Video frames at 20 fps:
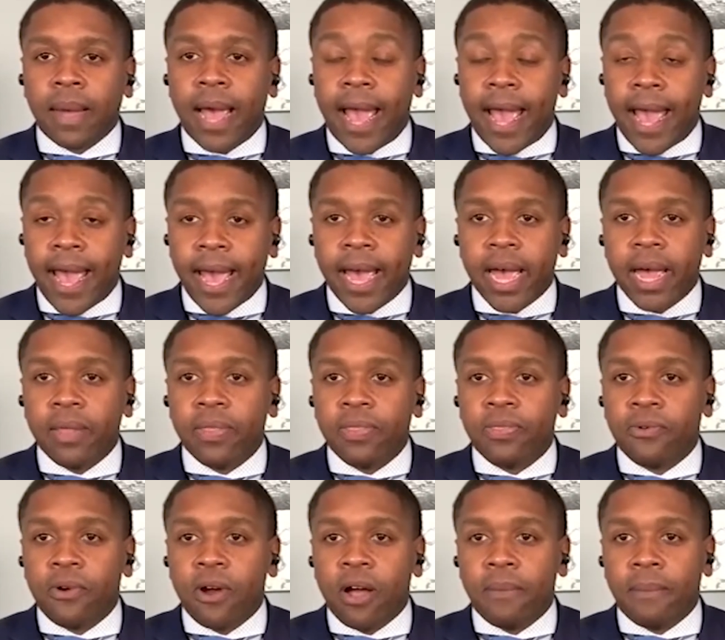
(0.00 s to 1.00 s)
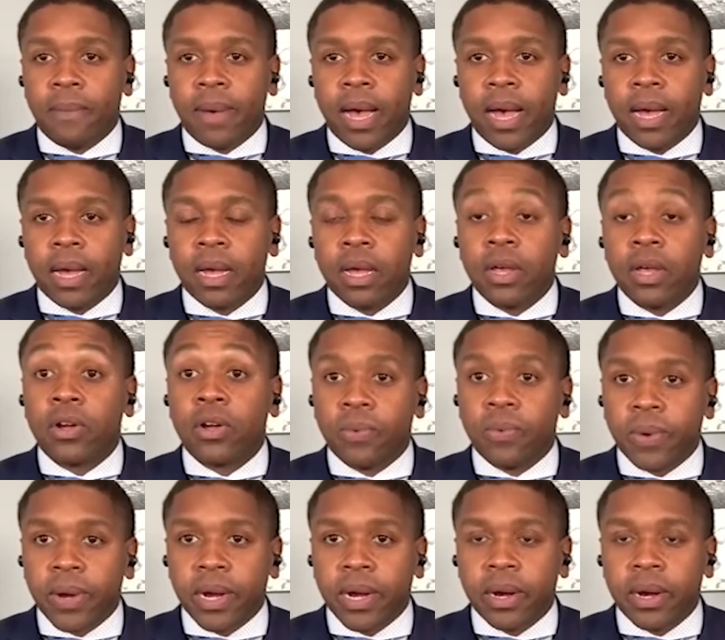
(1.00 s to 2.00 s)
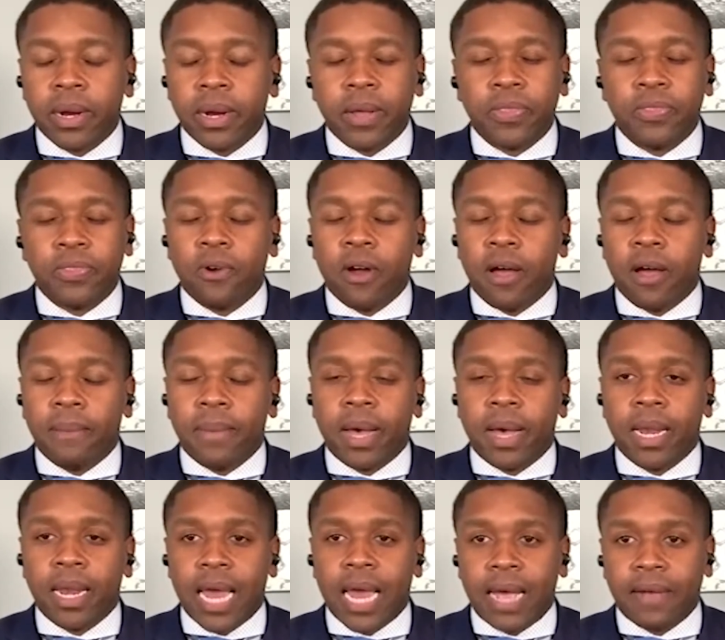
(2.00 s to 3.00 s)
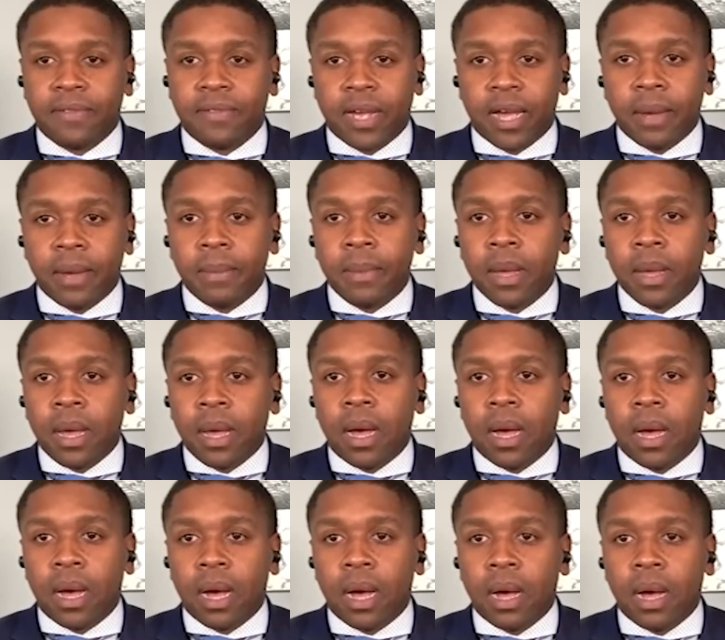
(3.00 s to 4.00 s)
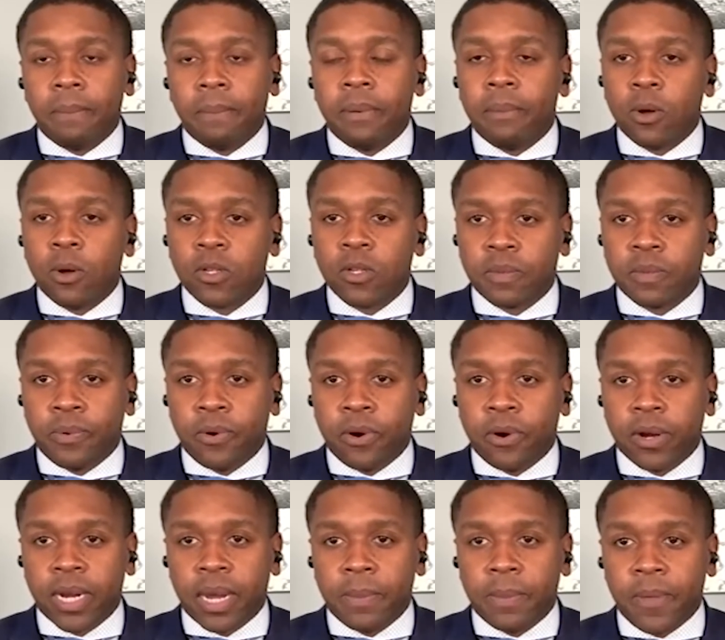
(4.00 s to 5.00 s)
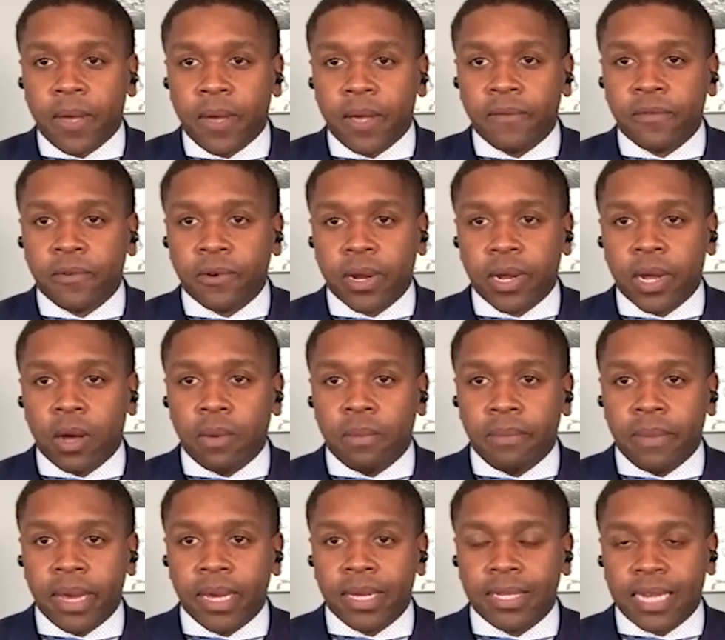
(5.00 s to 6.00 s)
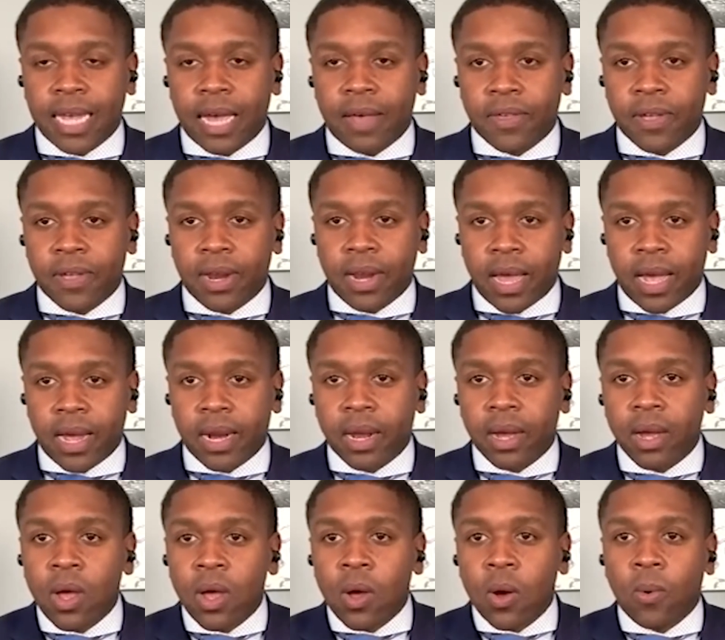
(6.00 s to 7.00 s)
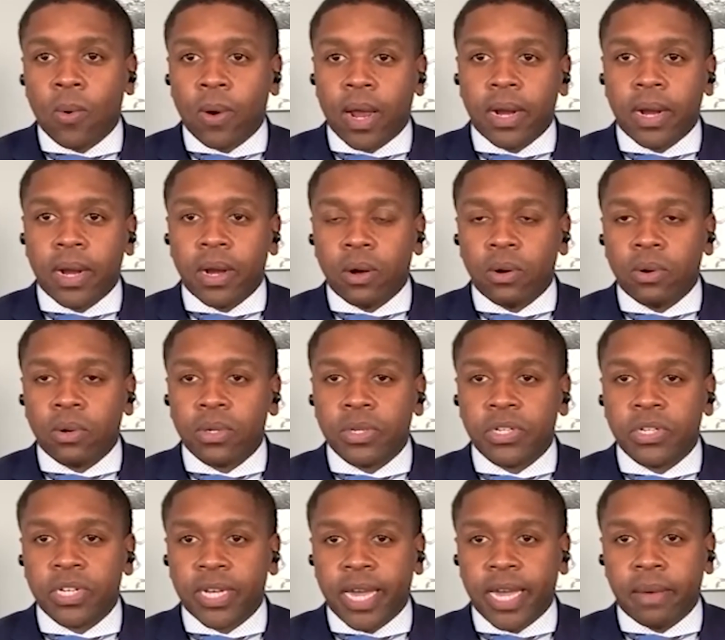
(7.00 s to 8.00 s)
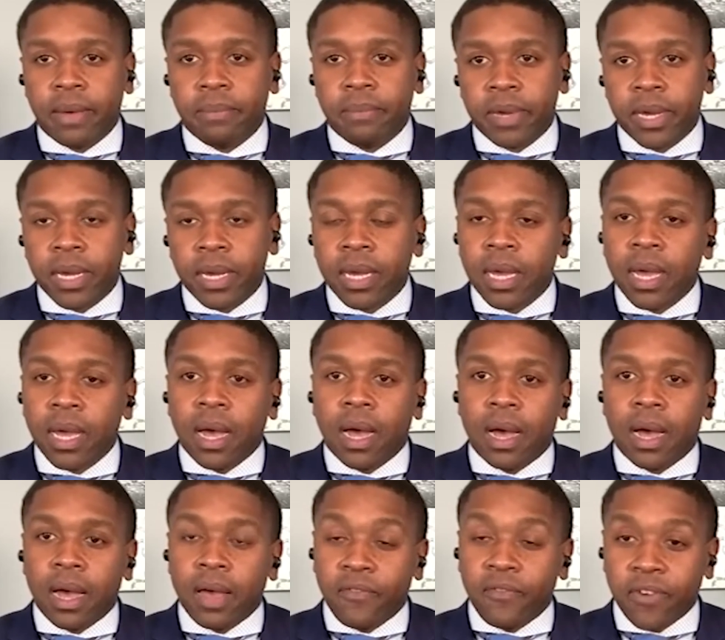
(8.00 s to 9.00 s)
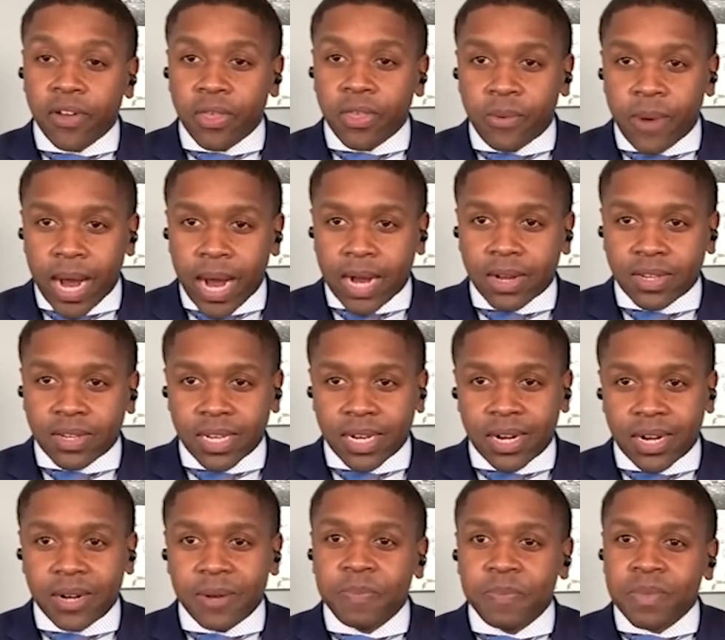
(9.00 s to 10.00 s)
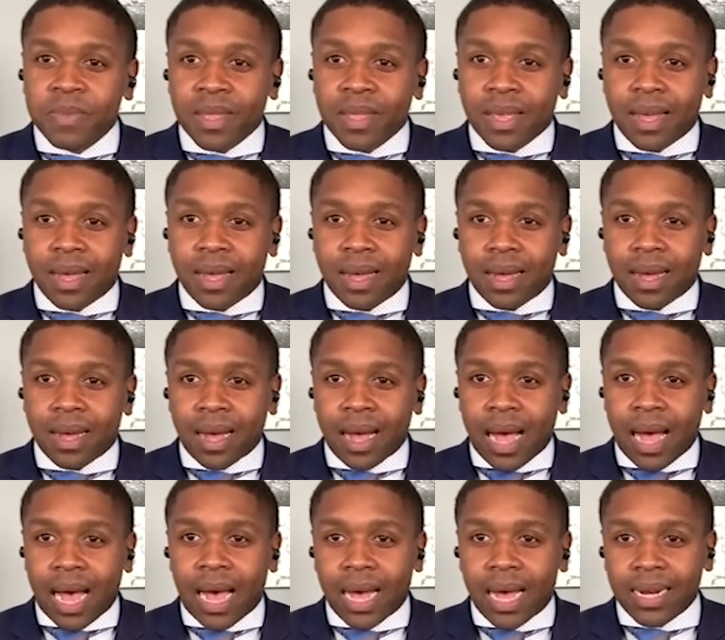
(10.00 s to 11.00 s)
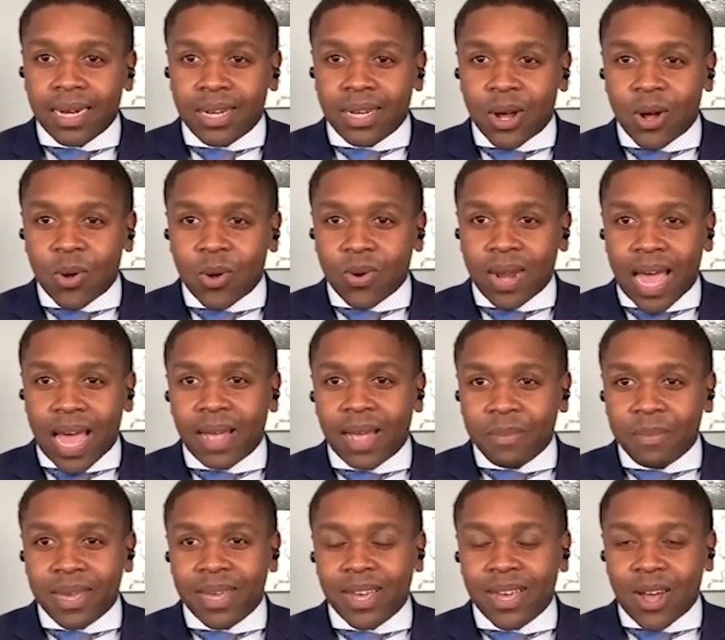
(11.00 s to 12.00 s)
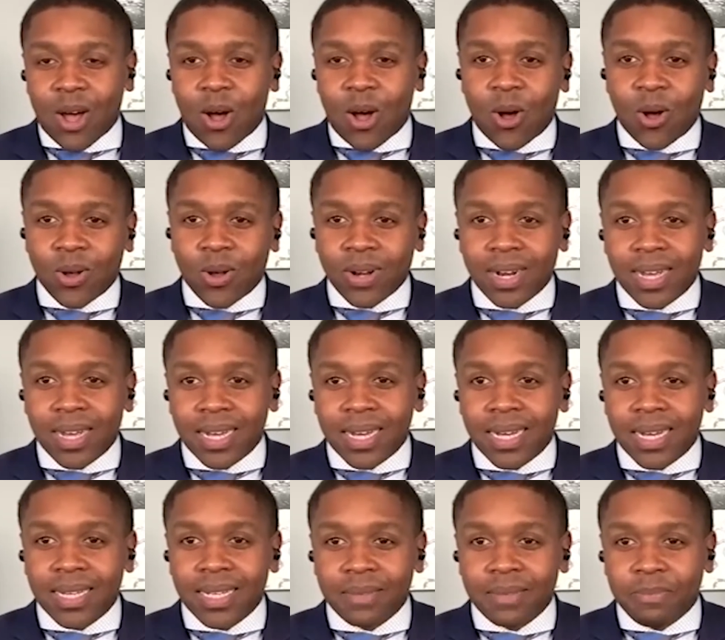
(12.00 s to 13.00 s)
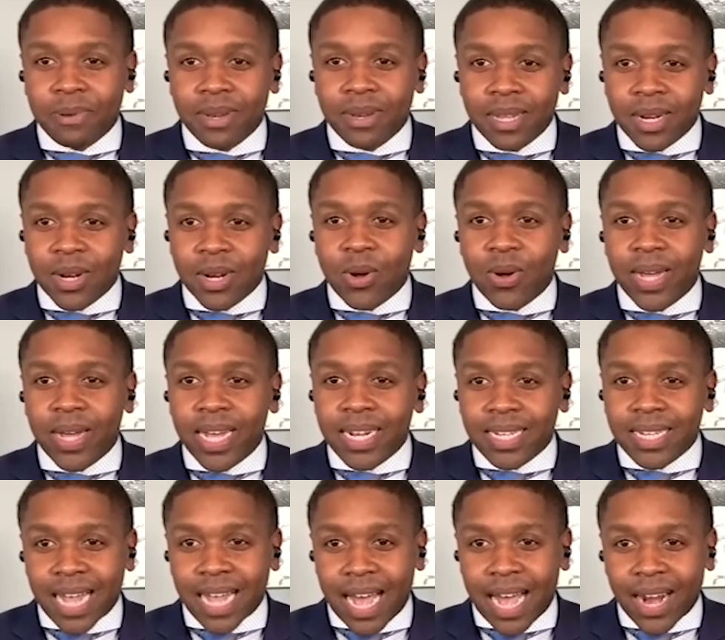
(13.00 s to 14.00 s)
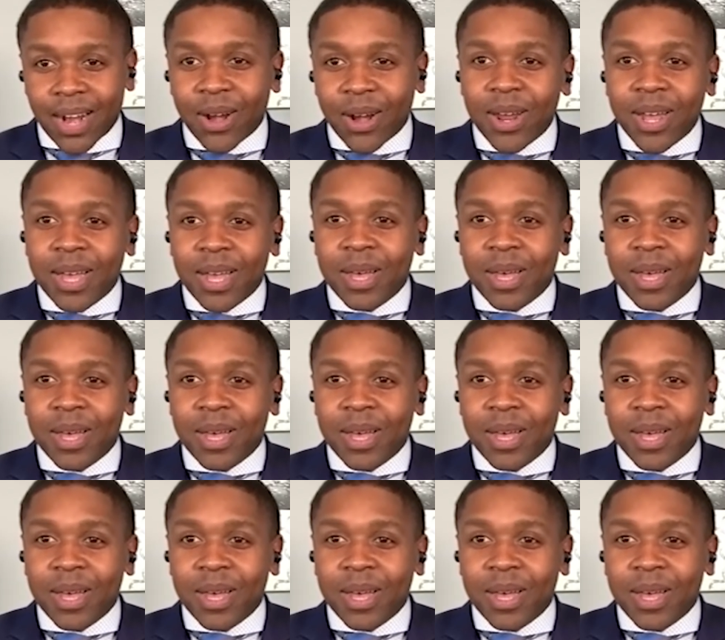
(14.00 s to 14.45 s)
had throughout my career and throughout my lifetime. But most importantly, I'm thankful to help make South Carolina what I know she can be. And for the record, Sarah, I don't like being called a political insider